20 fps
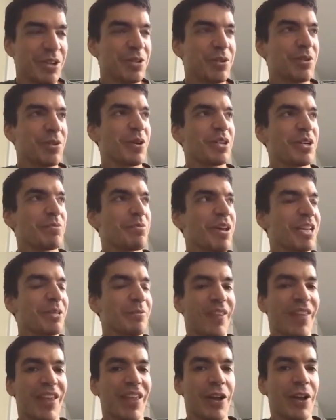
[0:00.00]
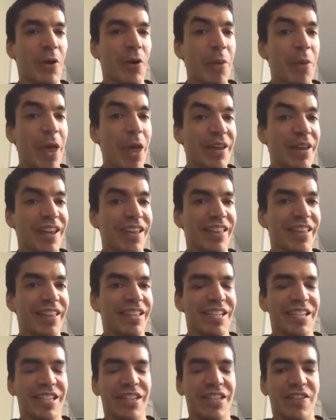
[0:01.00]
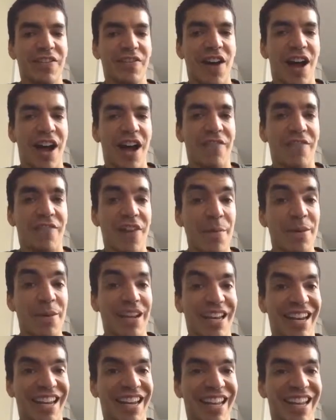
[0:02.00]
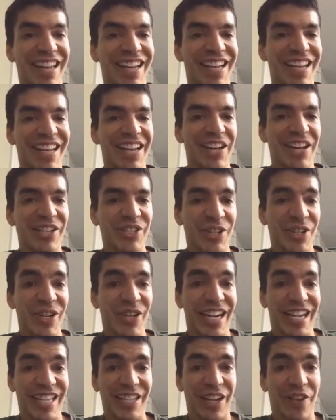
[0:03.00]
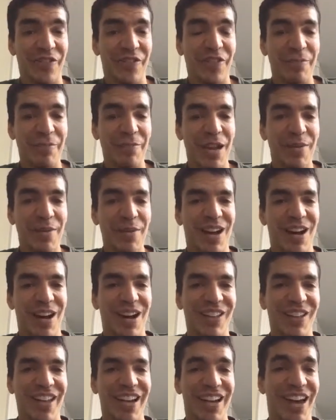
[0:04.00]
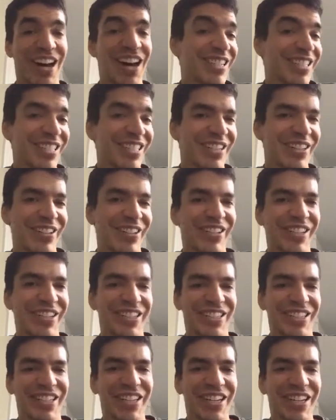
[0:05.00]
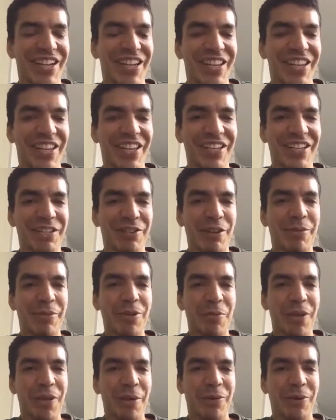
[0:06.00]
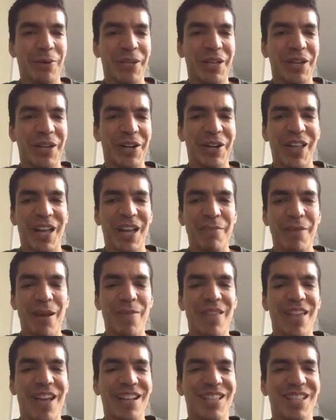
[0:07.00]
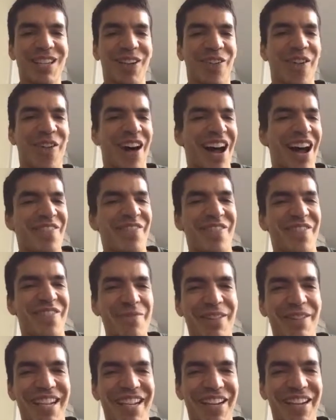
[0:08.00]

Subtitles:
Which makes me think, oh, maybe this is the divine feminine asserting itself. Like maybe like us, you know, these crypto people, you know, like maybe that's the divine feminine.